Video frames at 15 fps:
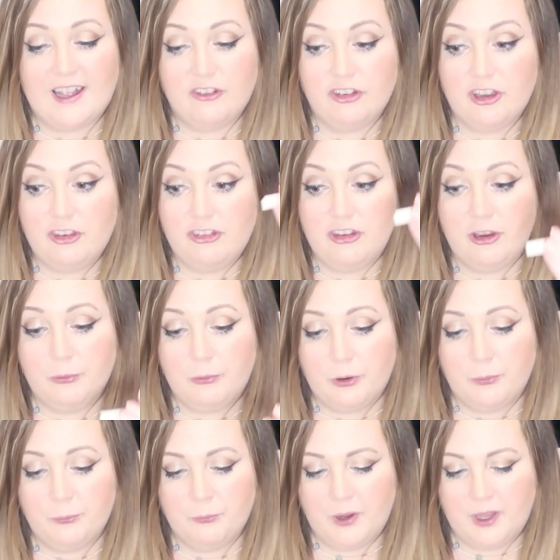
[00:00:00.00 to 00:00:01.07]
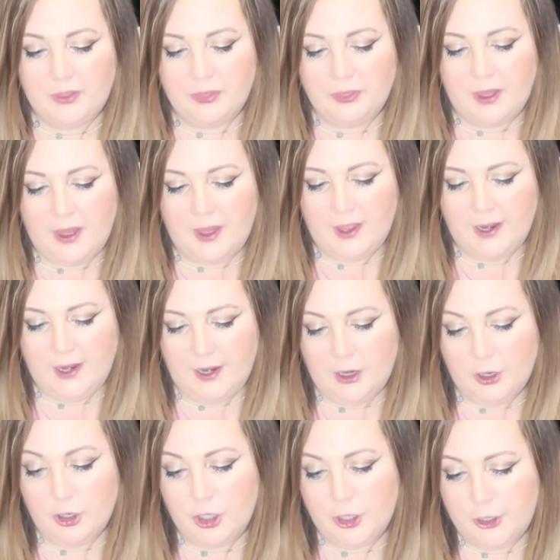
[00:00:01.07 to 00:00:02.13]
actually do come with
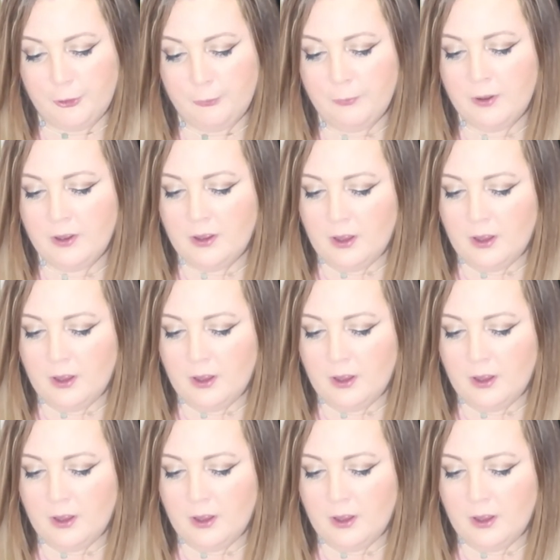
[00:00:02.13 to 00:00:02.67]
a glue